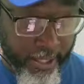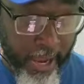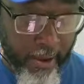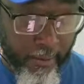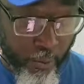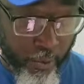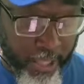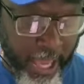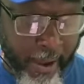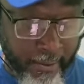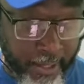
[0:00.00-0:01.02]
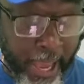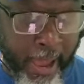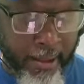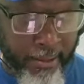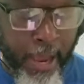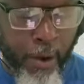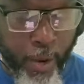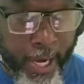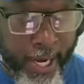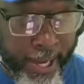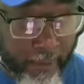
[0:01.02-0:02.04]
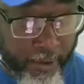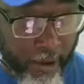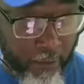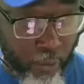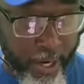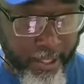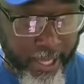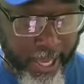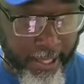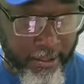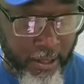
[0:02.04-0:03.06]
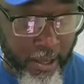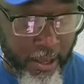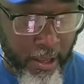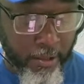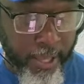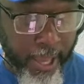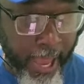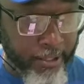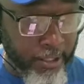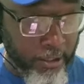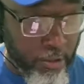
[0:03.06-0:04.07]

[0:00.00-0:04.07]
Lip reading: that we didn't have enough what it takes to actually